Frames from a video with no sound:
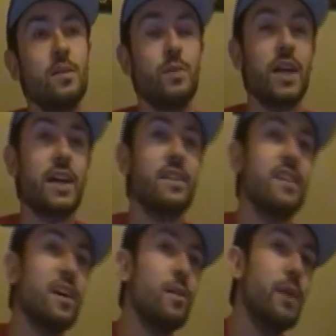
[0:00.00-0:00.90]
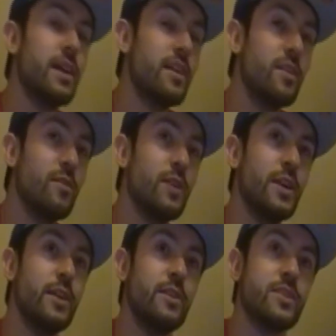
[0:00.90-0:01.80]
But I could tell by the
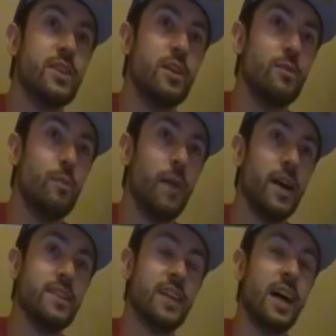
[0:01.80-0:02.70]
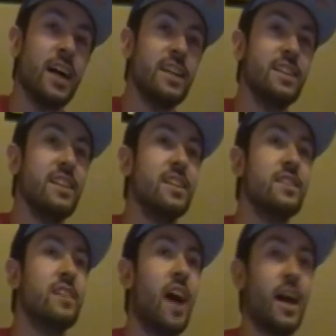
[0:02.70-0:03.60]
video itself, by his eyes,
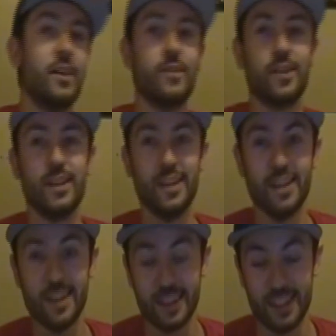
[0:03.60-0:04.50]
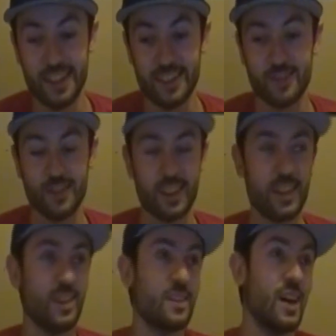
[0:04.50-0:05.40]
he's tired. He's
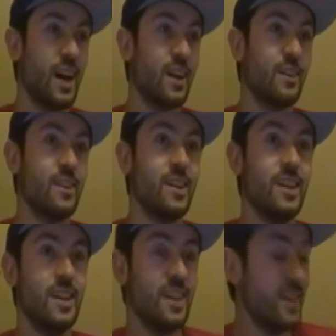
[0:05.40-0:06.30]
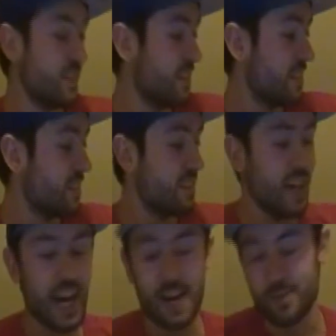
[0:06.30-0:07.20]
fucking tired.
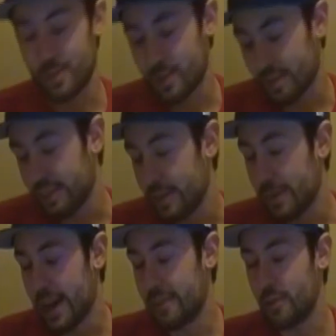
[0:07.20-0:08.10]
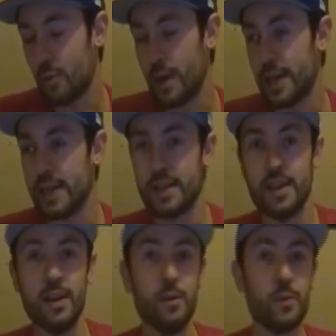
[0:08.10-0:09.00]
Half asleep, half awake.
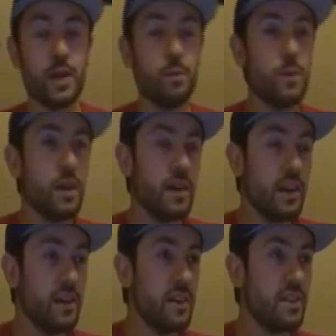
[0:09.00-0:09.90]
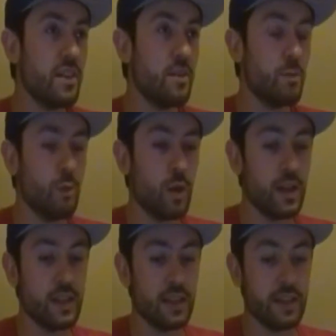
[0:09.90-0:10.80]
But I'm curious on
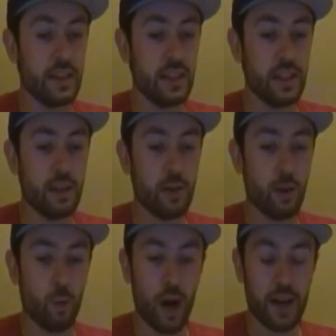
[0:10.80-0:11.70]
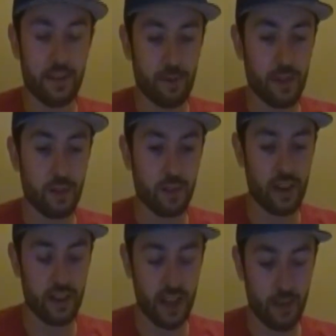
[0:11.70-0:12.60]
why he feels
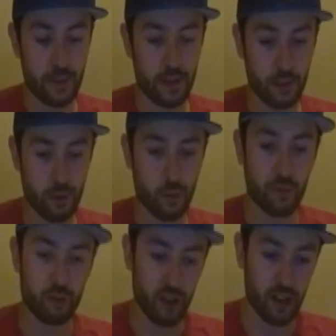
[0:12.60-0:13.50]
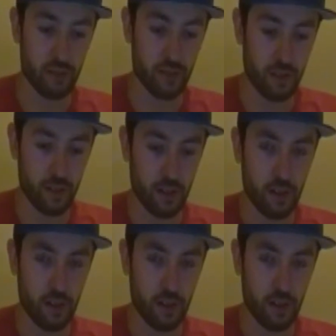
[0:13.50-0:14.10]
that gaming on YouTube's changed.